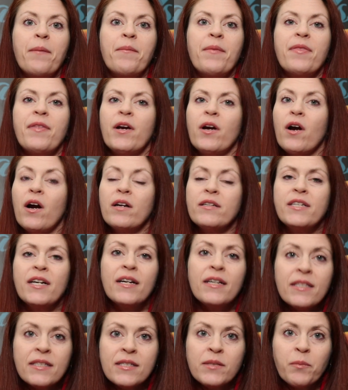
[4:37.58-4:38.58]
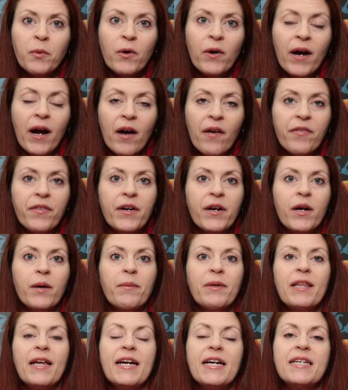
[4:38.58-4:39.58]
There are tons more out there,
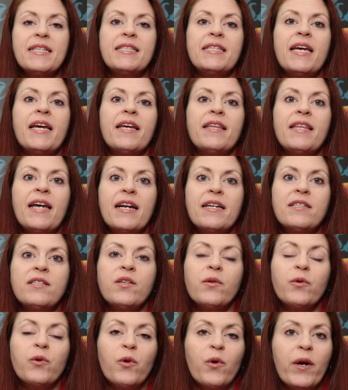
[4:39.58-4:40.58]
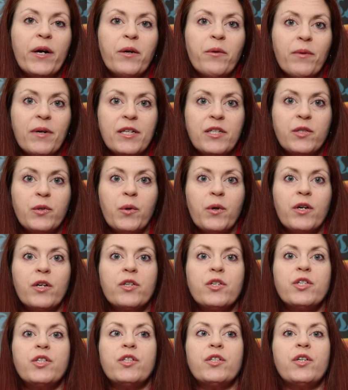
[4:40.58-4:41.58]
but like I said, that is a great
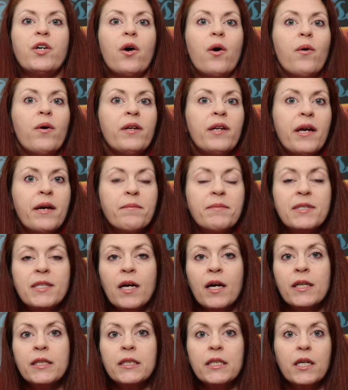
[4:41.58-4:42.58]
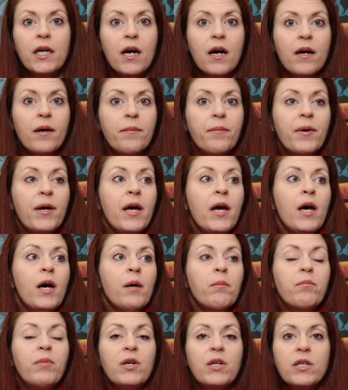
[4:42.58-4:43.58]
resource. Go on Amazon, look up
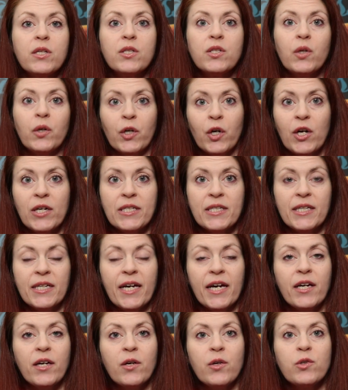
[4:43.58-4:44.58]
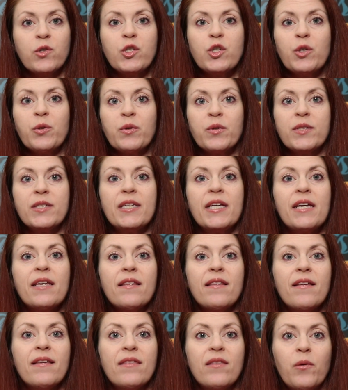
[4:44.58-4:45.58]
books on crested geckos. You will see
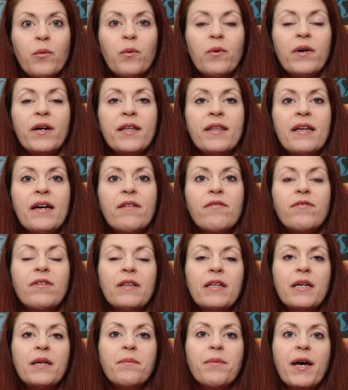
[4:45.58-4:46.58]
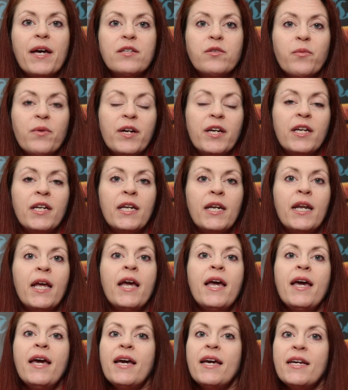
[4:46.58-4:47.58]
that the one that Philippe has written
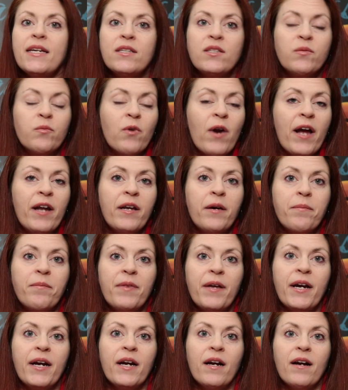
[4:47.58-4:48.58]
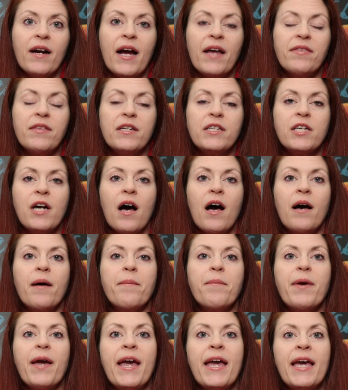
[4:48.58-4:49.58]
is right up there at the
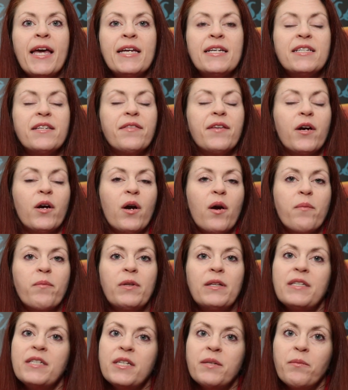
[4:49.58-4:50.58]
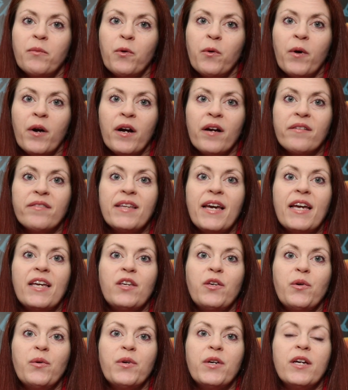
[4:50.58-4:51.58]
top, and there are plenty more that
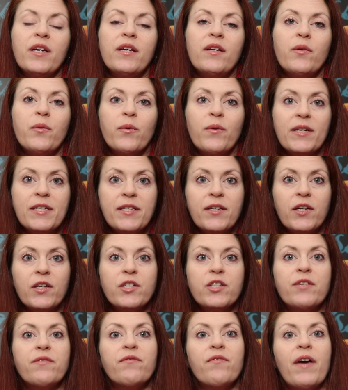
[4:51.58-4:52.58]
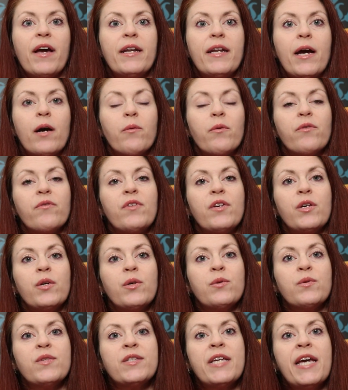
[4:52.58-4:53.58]
you could research and find out
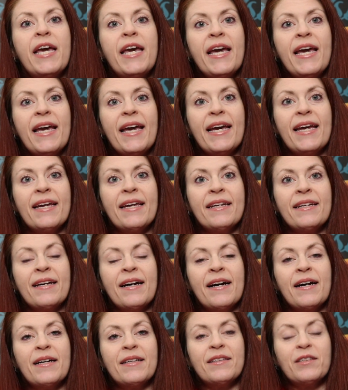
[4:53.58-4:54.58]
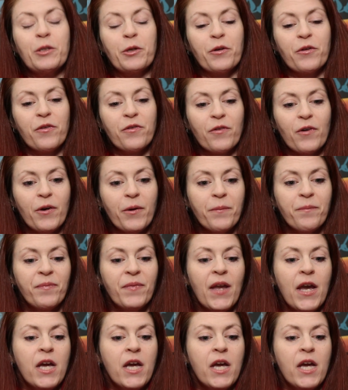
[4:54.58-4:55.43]
reviews and look through.